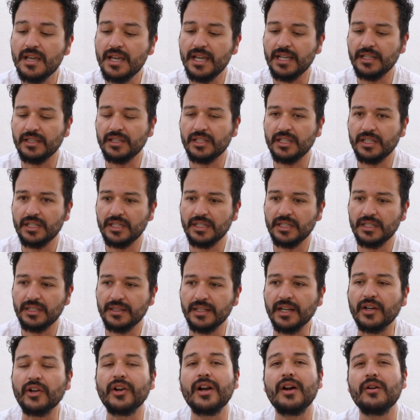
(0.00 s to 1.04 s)
and
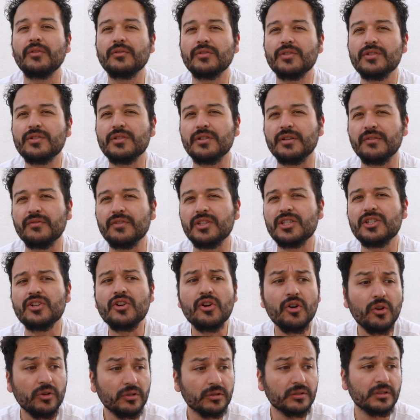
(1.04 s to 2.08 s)
the ground. So if it's
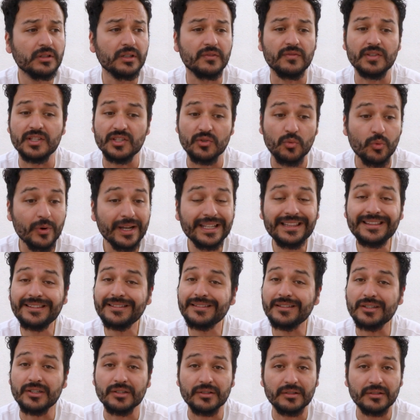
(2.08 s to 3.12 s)
cold, if it's wet,
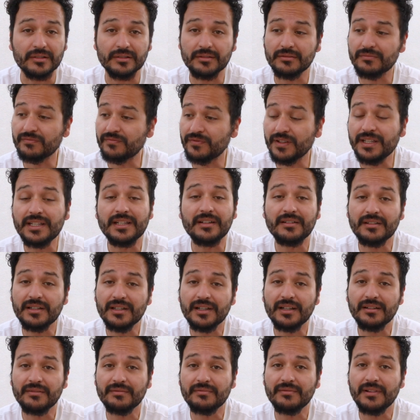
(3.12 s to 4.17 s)
your feet are
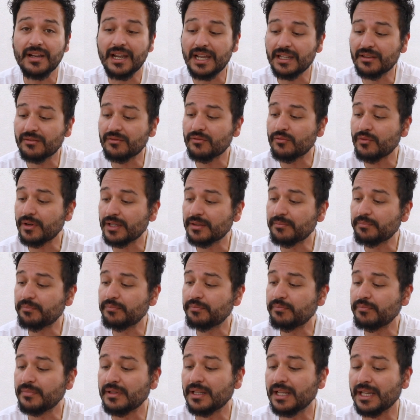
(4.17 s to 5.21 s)
gonna get wet.
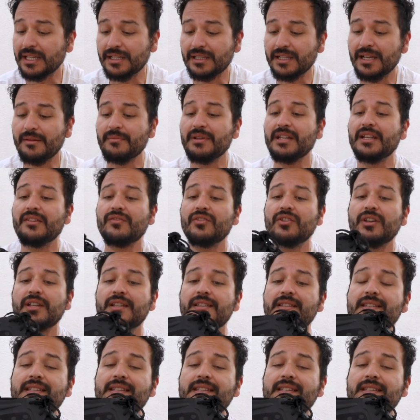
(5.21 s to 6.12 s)
If you can